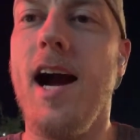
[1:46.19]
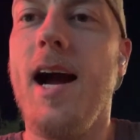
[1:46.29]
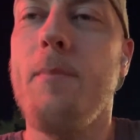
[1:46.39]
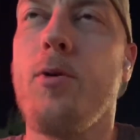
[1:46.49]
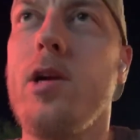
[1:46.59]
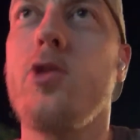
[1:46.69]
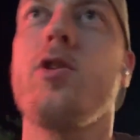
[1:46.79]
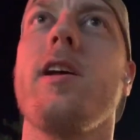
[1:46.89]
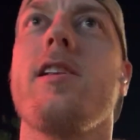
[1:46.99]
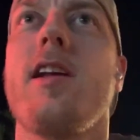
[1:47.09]
I
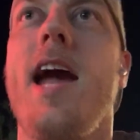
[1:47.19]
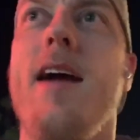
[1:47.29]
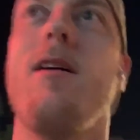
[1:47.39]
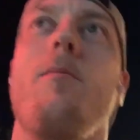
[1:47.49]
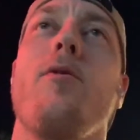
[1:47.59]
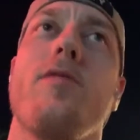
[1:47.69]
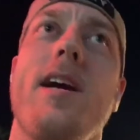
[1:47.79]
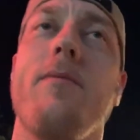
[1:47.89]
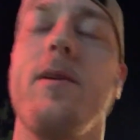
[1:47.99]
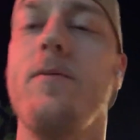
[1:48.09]
preach this at almost
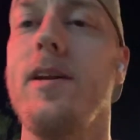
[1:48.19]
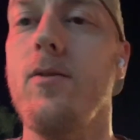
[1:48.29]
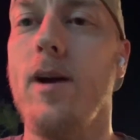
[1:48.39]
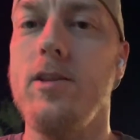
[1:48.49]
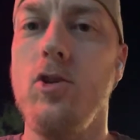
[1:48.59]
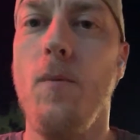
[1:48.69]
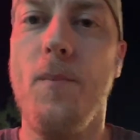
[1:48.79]
every video I do.